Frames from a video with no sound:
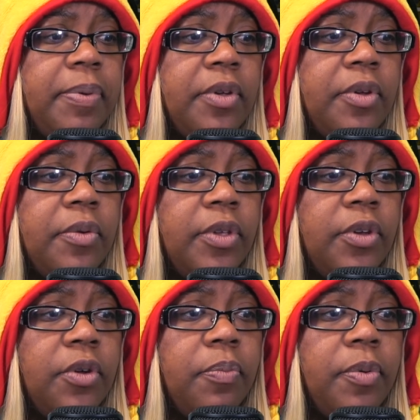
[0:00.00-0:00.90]
Boo.
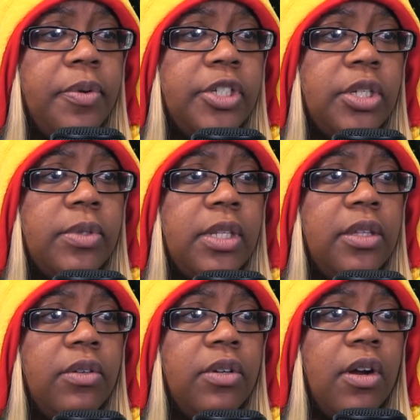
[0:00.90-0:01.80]
You know Boo when she was a
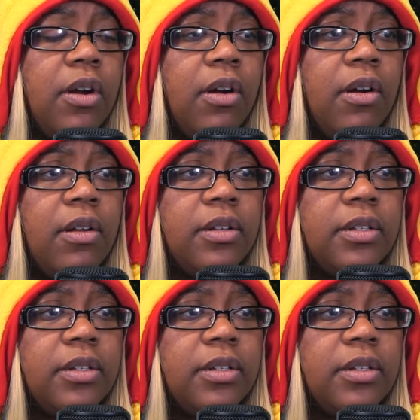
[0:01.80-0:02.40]
little girl.